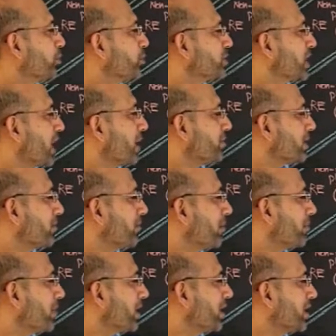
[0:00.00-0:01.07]
postsynaptic
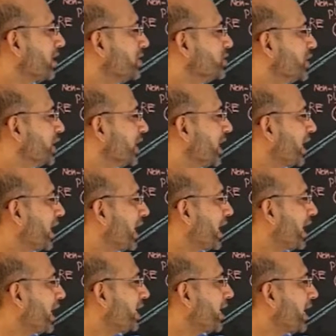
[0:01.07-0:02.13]
membrane region
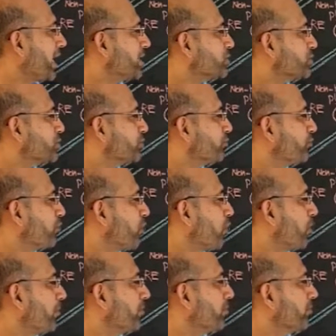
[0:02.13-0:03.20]
and has to
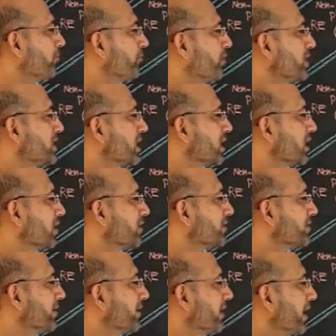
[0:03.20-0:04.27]
form vesicles,
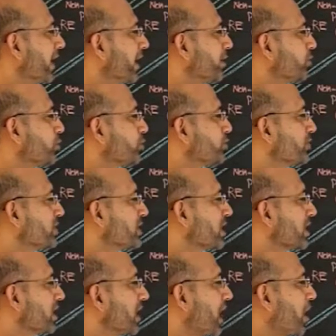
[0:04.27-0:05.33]
and those
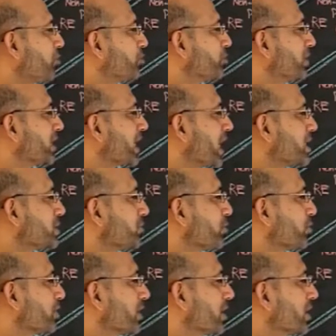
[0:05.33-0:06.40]
vesicles have to be
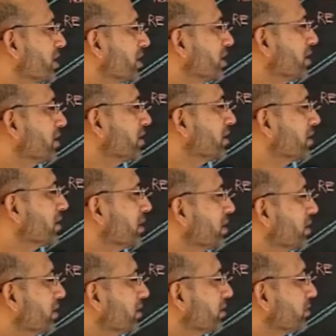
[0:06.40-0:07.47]
transported
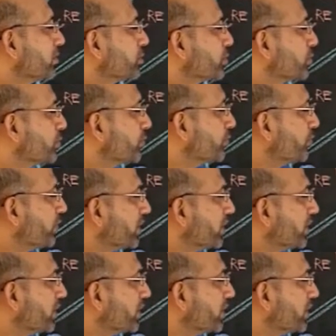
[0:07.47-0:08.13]
to